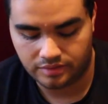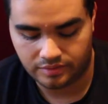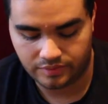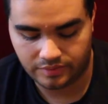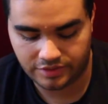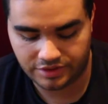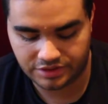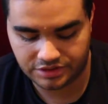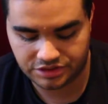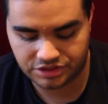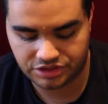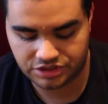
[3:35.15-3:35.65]

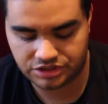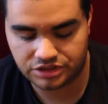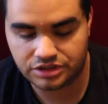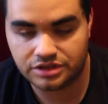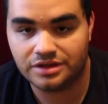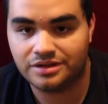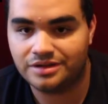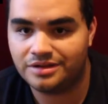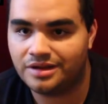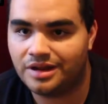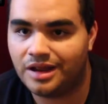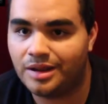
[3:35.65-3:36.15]
which
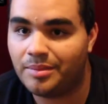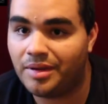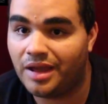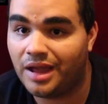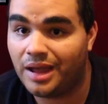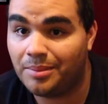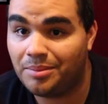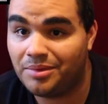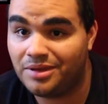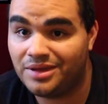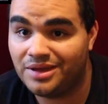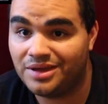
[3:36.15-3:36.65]
I'm
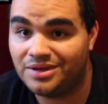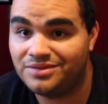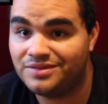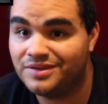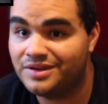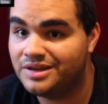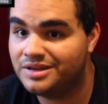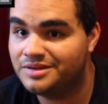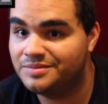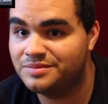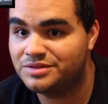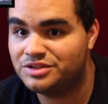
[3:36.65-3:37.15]
happy I
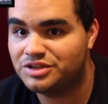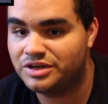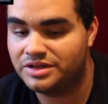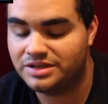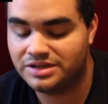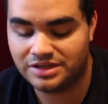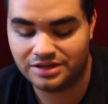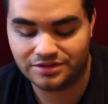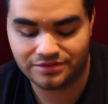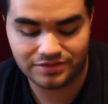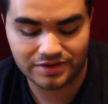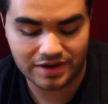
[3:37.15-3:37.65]
finally am
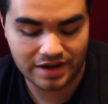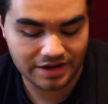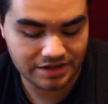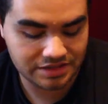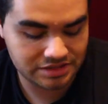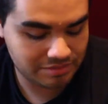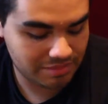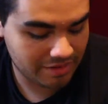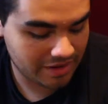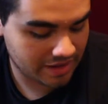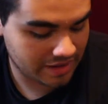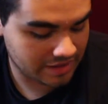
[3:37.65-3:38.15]
starting to get
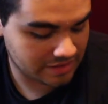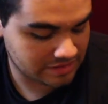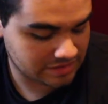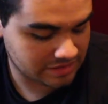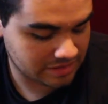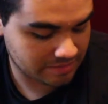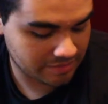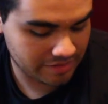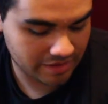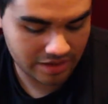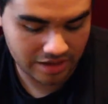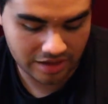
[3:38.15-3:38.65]
flyers back
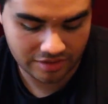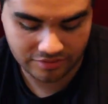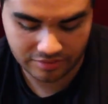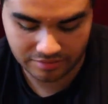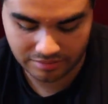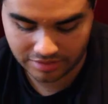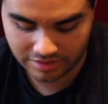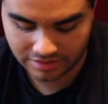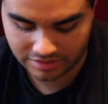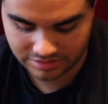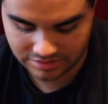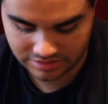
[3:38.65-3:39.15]
inside my coffin
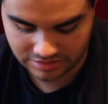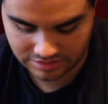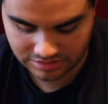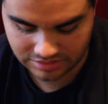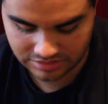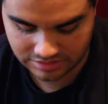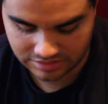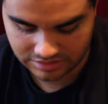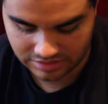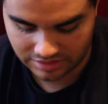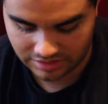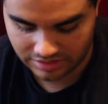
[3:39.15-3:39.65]

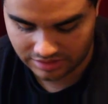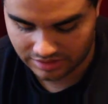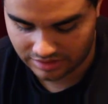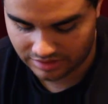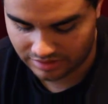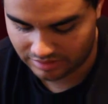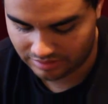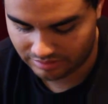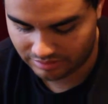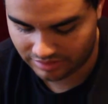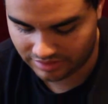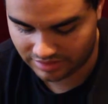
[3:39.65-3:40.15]
boxes
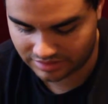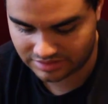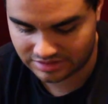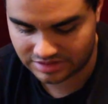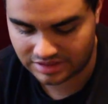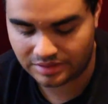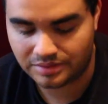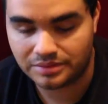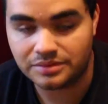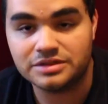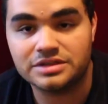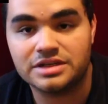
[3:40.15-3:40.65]
because
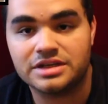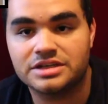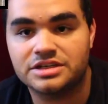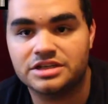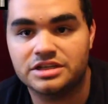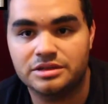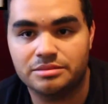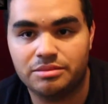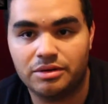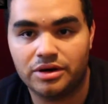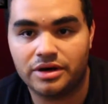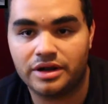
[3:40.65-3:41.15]
that was
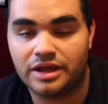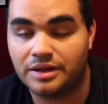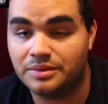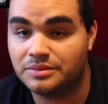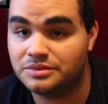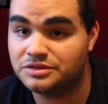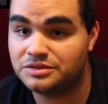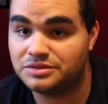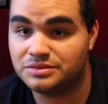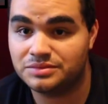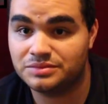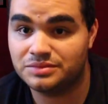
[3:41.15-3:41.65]
actually the part I
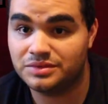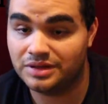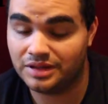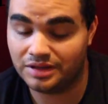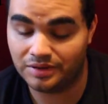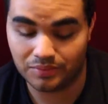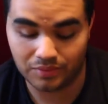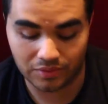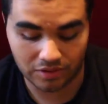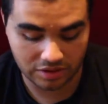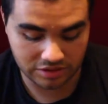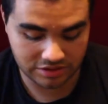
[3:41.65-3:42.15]
was
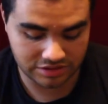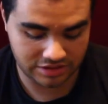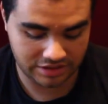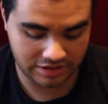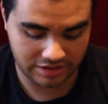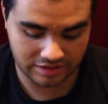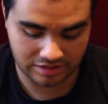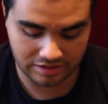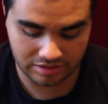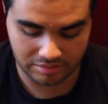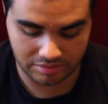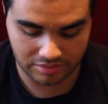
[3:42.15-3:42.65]
really
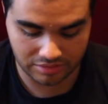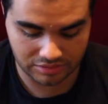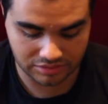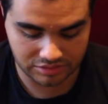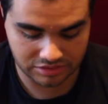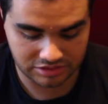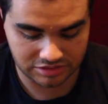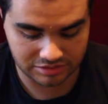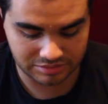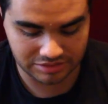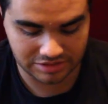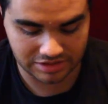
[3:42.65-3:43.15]
wanting the
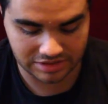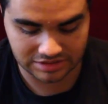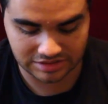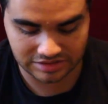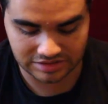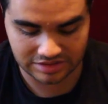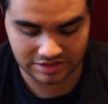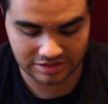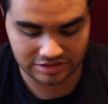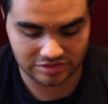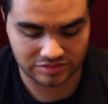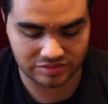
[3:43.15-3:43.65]
most besides
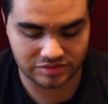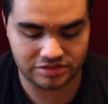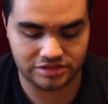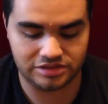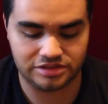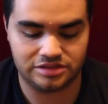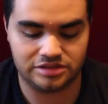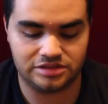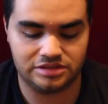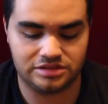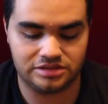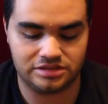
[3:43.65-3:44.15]

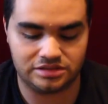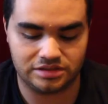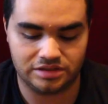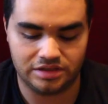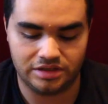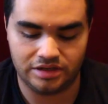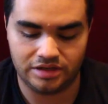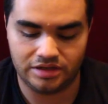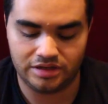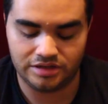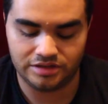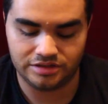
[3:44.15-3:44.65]
accessories is
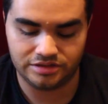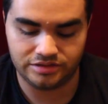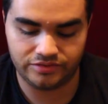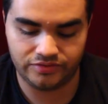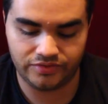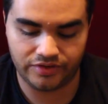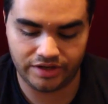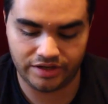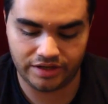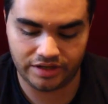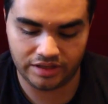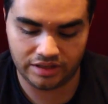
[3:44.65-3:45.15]
to
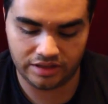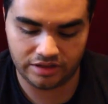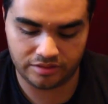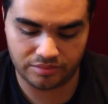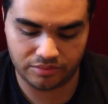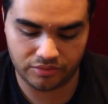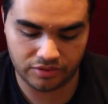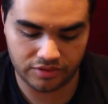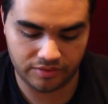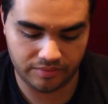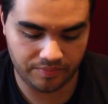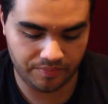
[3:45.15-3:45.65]
find a little
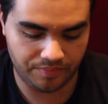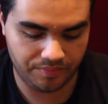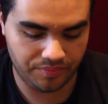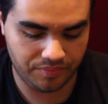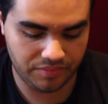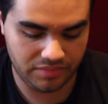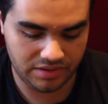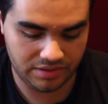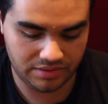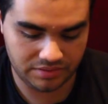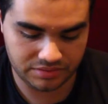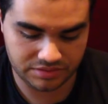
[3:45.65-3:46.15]
more
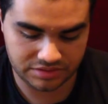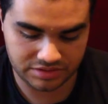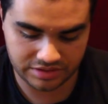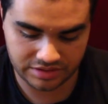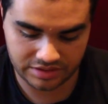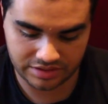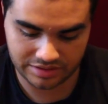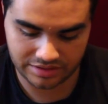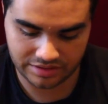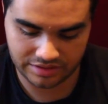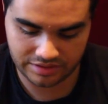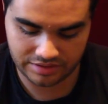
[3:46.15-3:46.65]

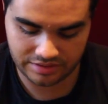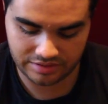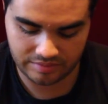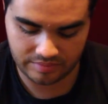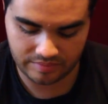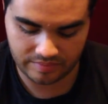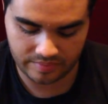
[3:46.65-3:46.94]
music.